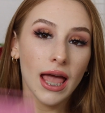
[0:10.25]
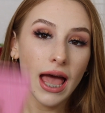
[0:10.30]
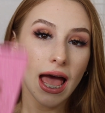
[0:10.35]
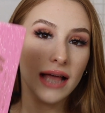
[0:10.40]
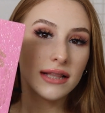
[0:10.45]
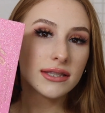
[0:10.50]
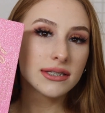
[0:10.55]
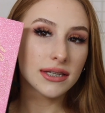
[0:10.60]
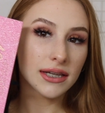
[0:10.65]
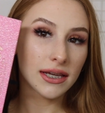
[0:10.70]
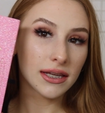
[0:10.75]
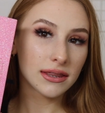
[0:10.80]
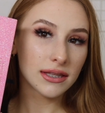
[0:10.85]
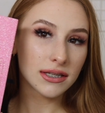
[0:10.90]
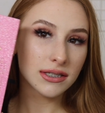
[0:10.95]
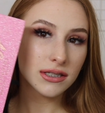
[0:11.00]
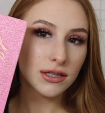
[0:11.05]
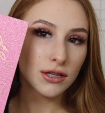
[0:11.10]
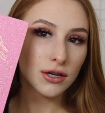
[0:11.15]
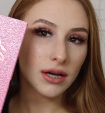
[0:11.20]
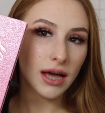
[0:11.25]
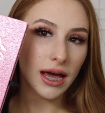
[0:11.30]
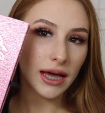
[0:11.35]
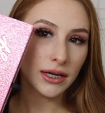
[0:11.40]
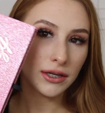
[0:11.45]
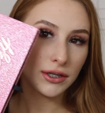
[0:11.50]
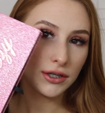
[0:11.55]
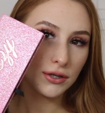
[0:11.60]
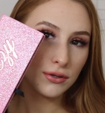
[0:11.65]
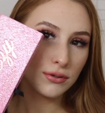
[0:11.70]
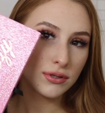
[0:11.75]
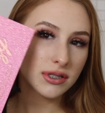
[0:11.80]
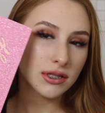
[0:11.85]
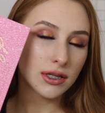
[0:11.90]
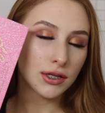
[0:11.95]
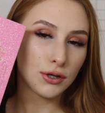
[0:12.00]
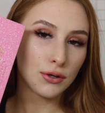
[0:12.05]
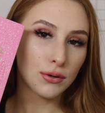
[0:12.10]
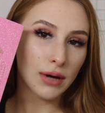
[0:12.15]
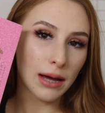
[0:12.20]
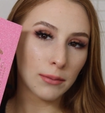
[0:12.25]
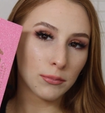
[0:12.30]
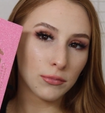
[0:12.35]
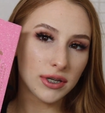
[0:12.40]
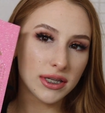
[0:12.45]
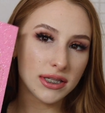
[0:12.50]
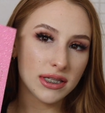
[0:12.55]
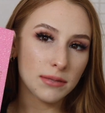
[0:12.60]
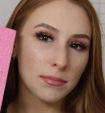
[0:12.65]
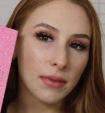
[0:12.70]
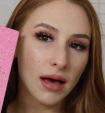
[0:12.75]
and to get this look I used the new Amrezy